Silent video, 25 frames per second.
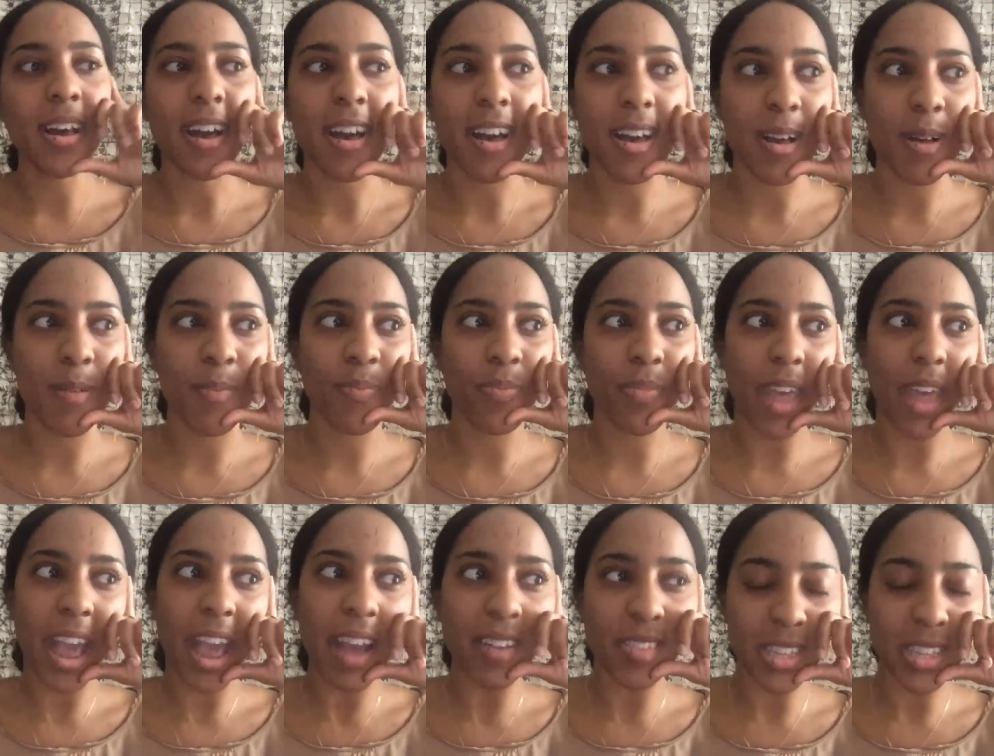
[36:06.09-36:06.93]
Um,
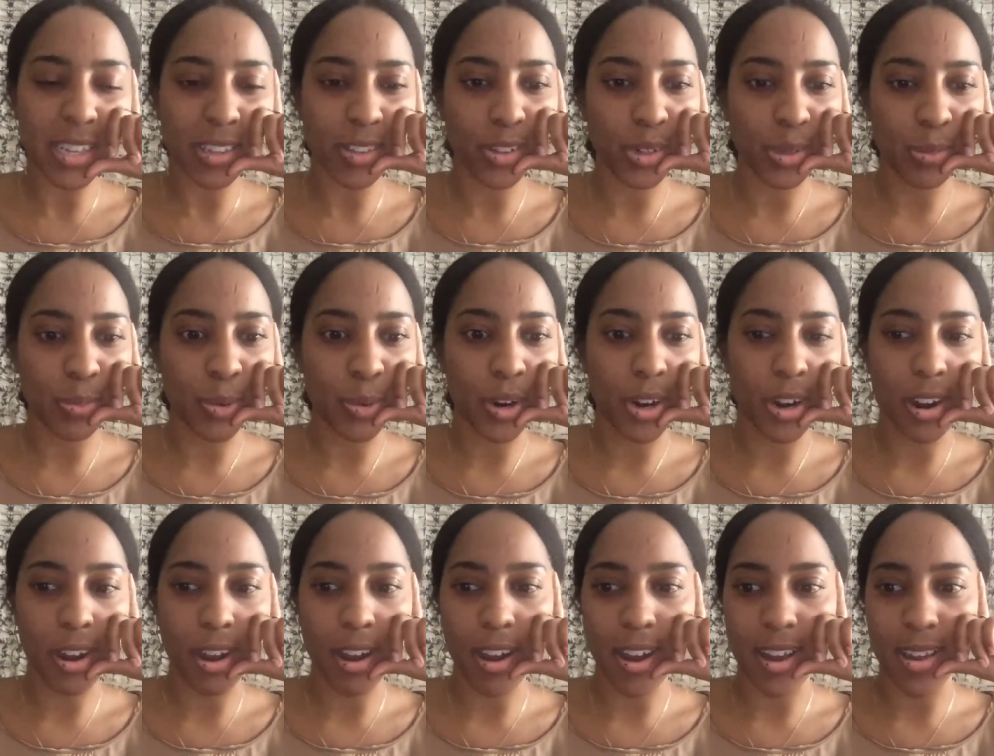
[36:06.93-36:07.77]
I have to think a little
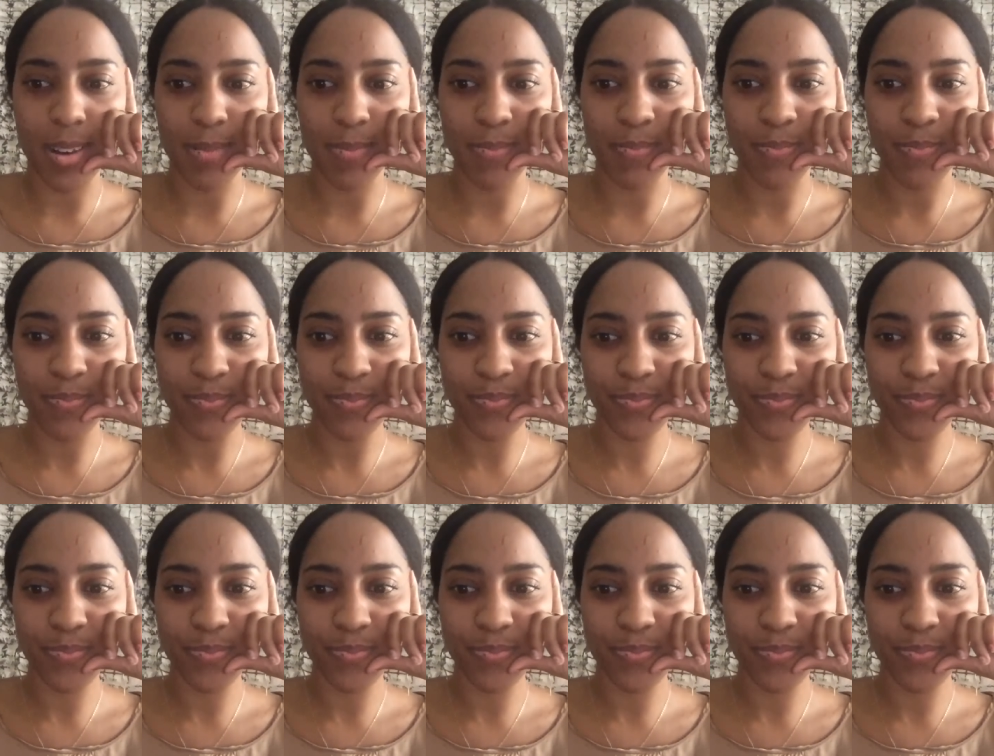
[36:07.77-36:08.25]
more on